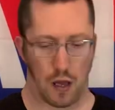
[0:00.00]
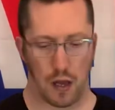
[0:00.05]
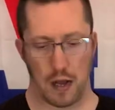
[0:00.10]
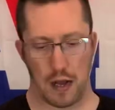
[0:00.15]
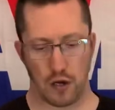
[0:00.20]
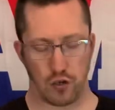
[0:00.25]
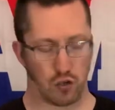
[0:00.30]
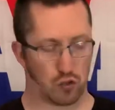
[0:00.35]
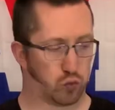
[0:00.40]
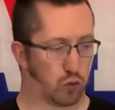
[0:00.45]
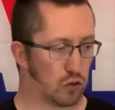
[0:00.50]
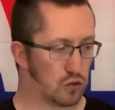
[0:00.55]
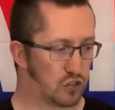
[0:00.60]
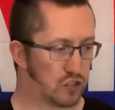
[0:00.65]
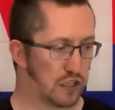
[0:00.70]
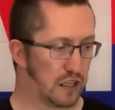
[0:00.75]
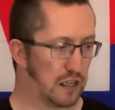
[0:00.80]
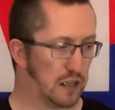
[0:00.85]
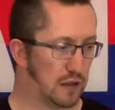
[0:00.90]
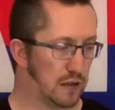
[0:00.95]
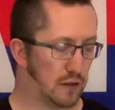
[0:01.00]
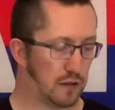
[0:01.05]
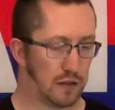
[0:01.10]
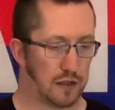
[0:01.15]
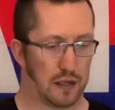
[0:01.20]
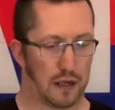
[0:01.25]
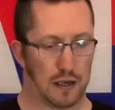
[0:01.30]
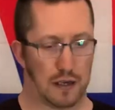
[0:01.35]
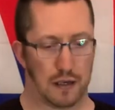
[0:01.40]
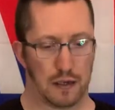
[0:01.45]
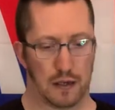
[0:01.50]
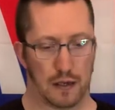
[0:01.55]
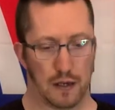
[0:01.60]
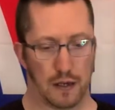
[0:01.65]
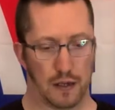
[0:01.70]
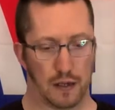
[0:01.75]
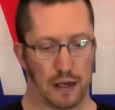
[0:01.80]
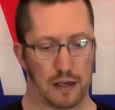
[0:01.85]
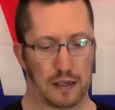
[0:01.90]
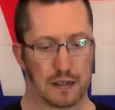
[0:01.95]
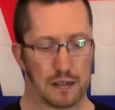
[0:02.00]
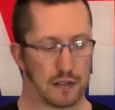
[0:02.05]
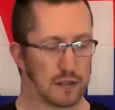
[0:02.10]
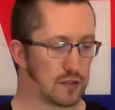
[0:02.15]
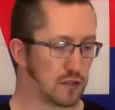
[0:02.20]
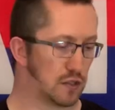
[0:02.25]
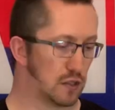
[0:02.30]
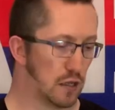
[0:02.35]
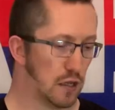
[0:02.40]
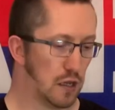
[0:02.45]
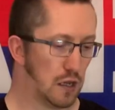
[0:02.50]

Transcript: I just wanted the latest